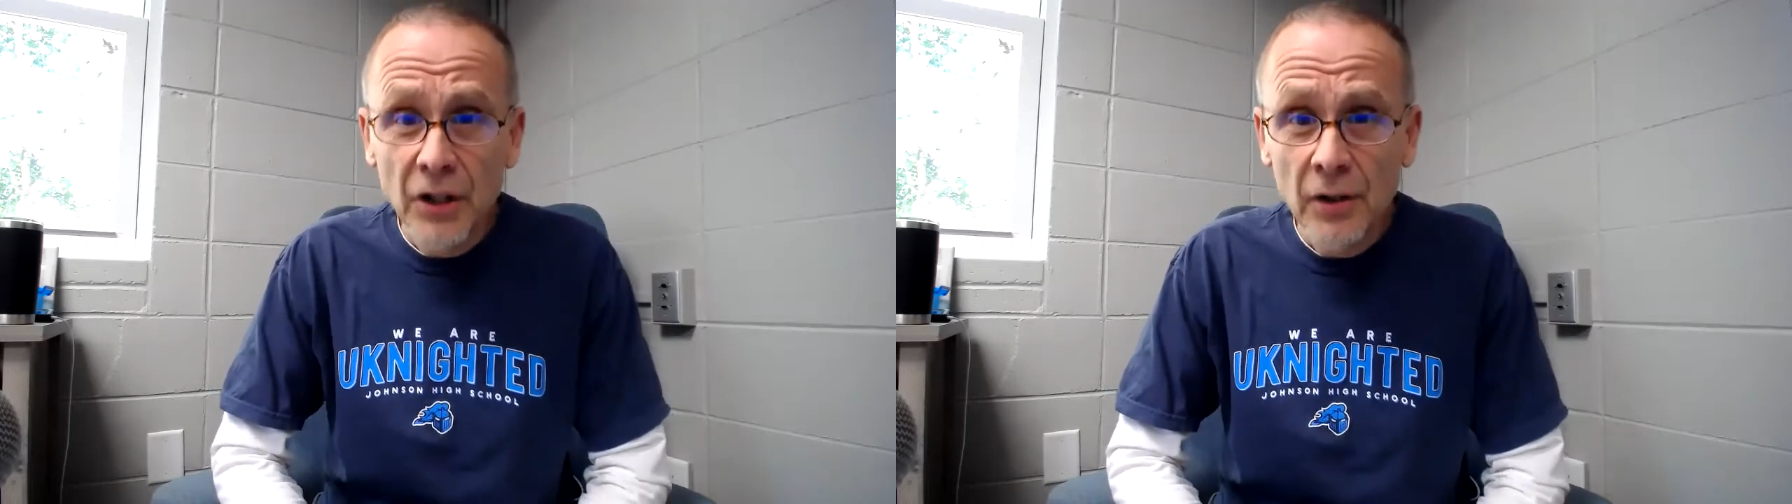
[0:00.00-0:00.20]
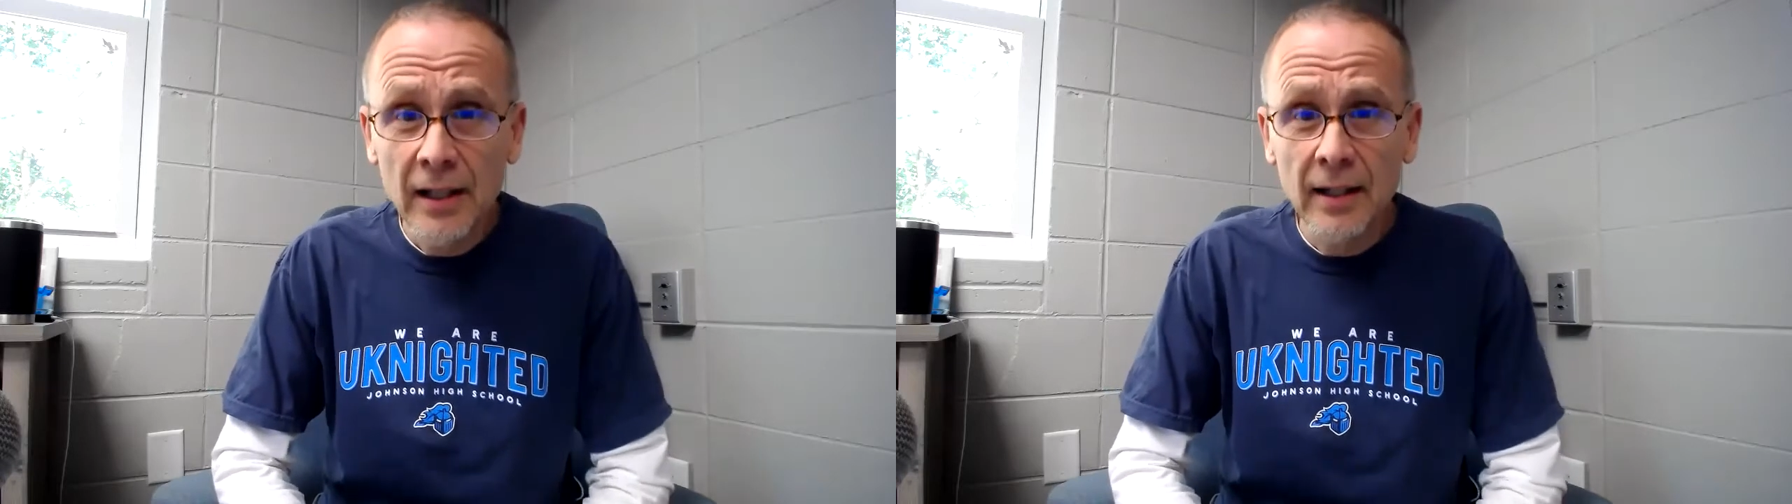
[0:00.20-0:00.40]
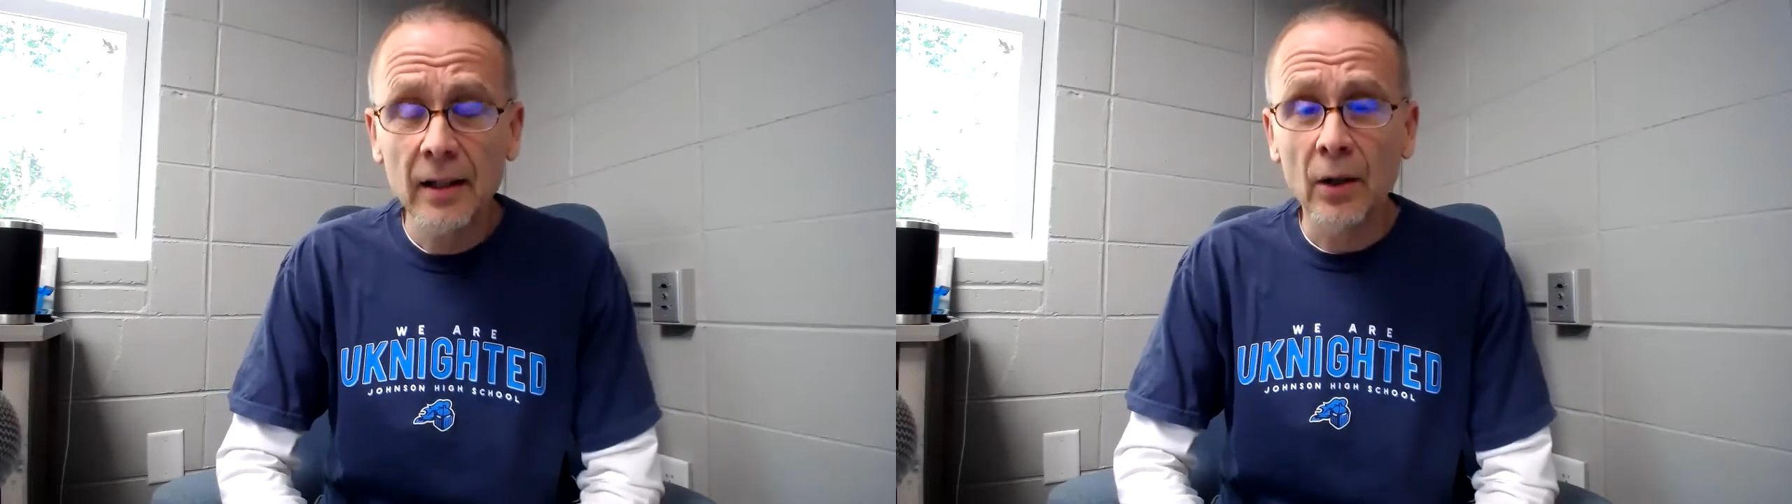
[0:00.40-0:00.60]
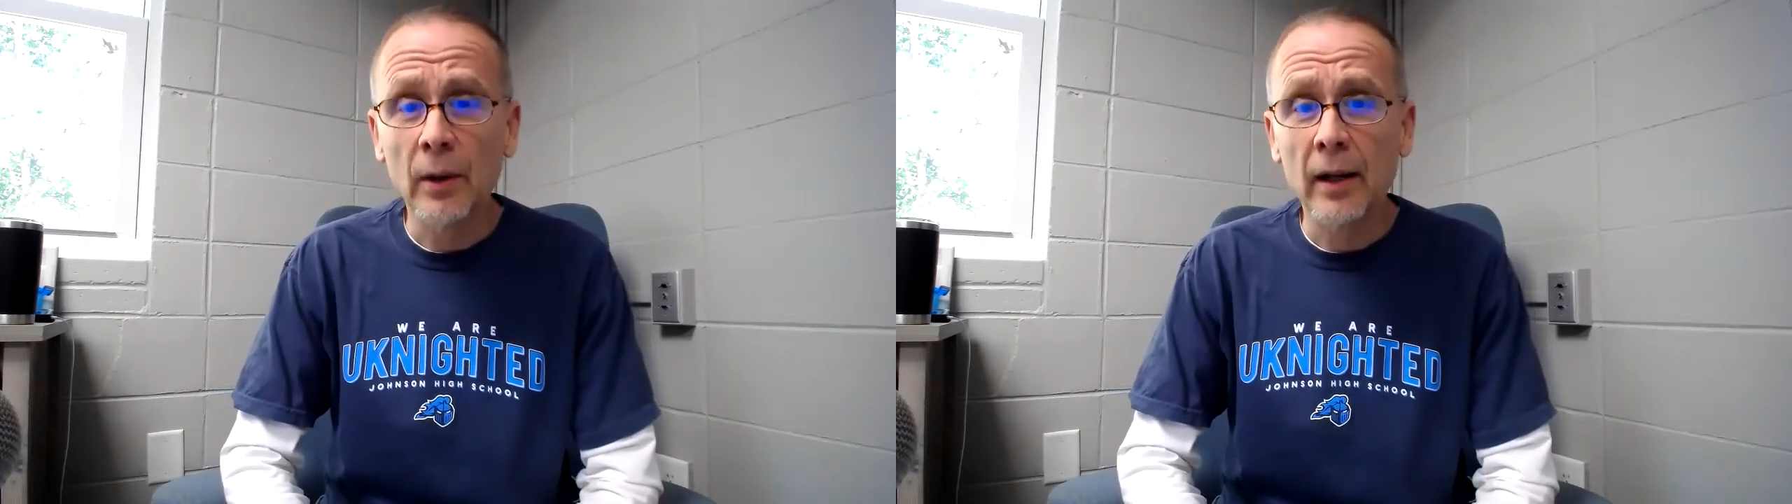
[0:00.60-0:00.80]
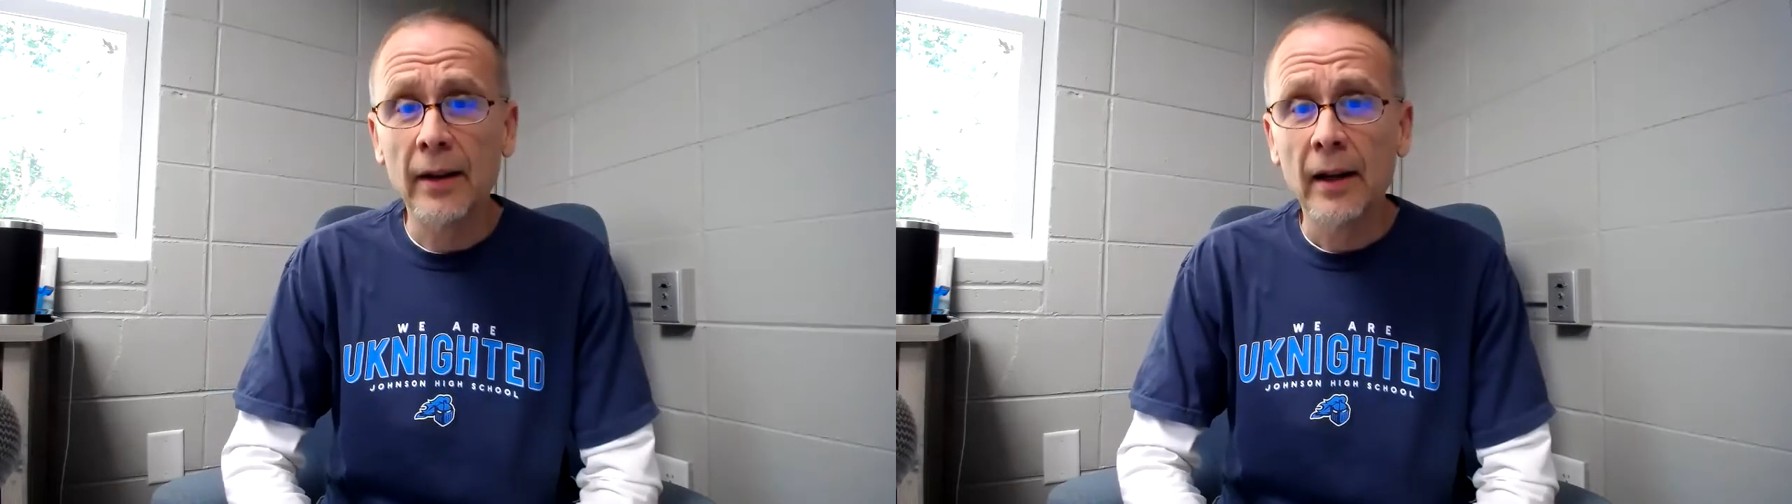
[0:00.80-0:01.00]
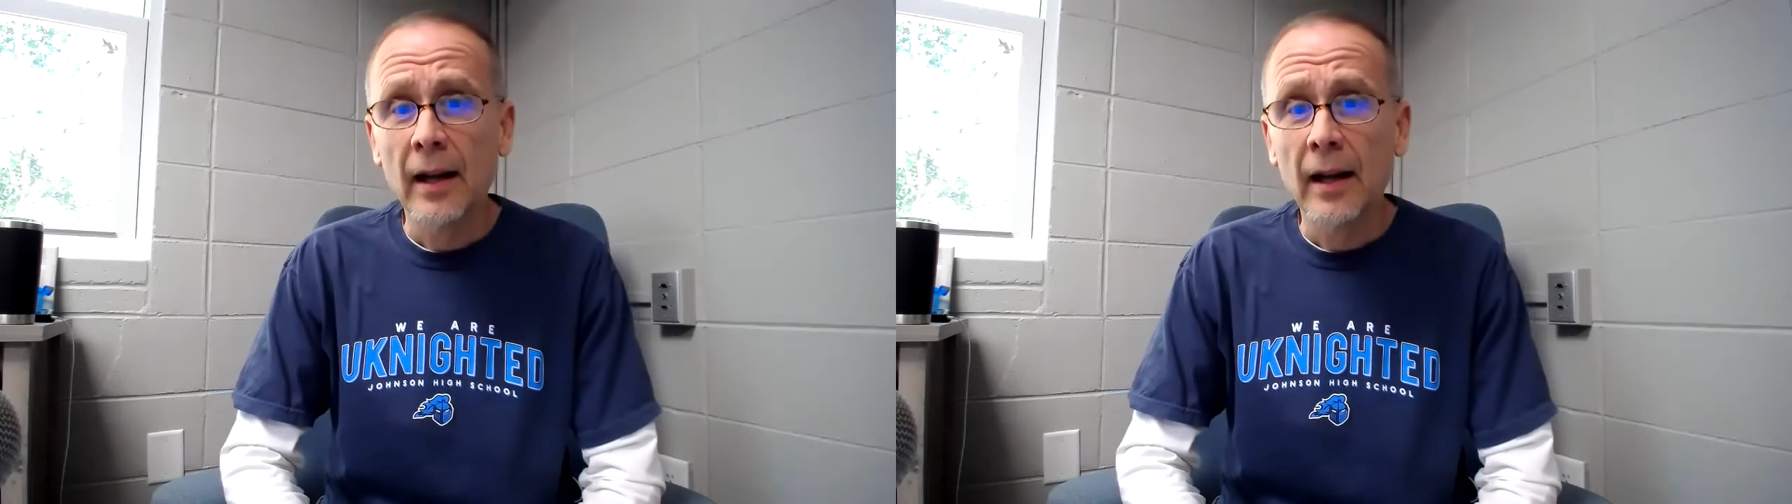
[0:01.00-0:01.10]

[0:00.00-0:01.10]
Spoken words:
you need to deal with.